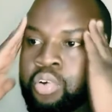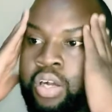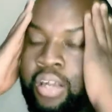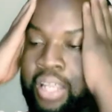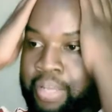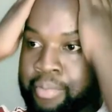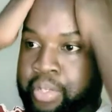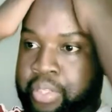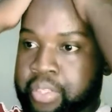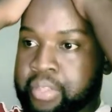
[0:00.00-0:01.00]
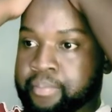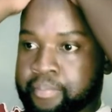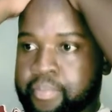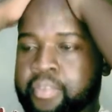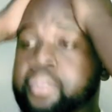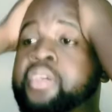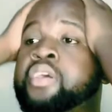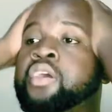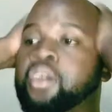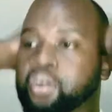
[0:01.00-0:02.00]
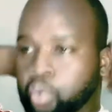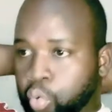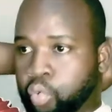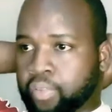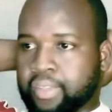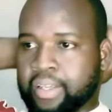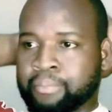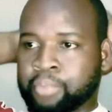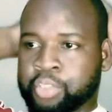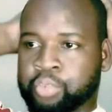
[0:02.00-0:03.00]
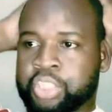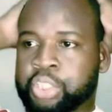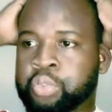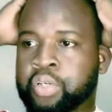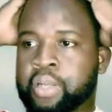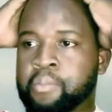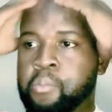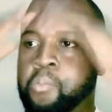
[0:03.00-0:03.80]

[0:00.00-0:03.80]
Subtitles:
woke up, a big growth coming to West Tonga.